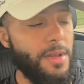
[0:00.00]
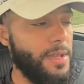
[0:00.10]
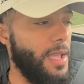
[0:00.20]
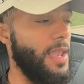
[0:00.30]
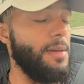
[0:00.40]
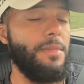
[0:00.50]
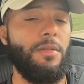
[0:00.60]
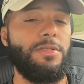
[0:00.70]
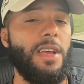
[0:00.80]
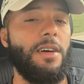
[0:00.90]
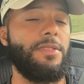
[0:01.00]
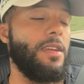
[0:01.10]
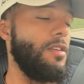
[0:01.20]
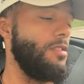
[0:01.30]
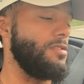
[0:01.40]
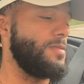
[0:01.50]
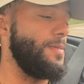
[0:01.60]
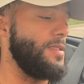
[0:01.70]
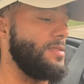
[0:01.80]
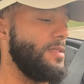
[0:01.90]
Y'all let me know what y'all think. Errol
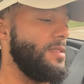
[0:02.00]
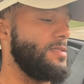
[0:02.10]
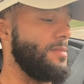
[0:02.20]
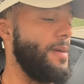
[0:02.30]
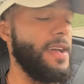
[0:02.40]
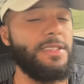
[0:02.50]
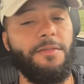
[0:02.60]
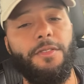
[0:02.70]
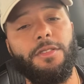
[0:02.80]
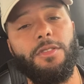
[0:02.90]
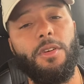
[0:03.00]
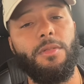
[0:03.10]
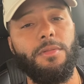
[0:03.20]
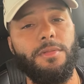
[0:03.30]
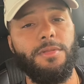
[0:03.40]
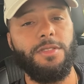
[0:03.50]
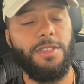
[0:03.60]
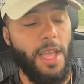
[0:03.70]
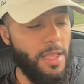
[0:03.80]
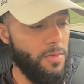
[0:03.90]
Spence, Sebastian Fundora,
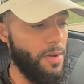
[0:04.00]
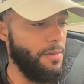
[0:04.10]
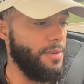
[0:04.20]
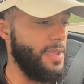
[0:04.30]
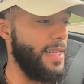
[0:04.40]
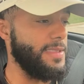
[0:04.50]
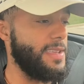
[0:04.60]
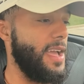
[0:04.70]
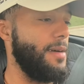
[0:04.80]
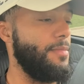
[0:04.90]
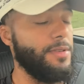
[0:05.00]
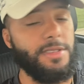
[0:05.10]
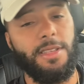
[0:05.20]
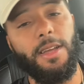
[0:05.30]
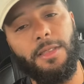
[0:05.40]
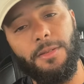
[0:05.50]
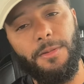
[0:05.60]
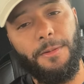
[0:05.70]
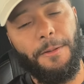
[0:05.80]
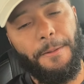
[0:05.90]
January, Dallas Cowboys Stadium.
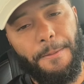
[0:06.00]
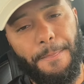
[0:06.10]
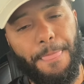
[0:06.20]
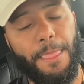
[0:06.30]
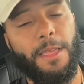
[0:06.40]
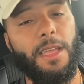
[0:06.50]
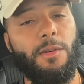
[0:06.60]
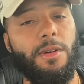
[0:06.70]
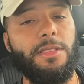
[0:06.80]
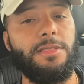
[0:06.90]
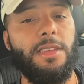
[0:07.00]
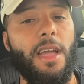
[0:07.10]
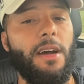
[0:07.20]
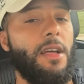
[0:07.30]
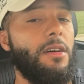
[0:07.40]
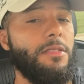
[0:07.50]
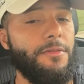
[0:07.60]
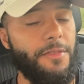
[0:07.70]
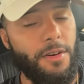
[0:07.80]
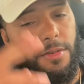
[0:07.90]
Can't wait to see how it all
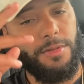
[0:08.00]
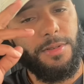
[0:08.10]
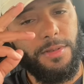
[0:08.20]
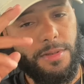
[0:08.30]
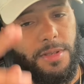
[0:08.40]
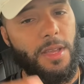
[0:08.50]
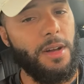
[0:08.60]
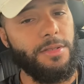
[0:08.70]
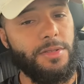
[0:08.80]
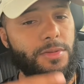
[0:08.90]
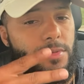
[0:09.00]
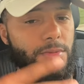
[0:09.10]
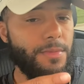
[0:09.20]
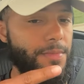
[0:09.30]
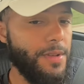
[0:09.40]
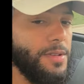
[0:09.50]
unfolds. See y'all soon. Peace.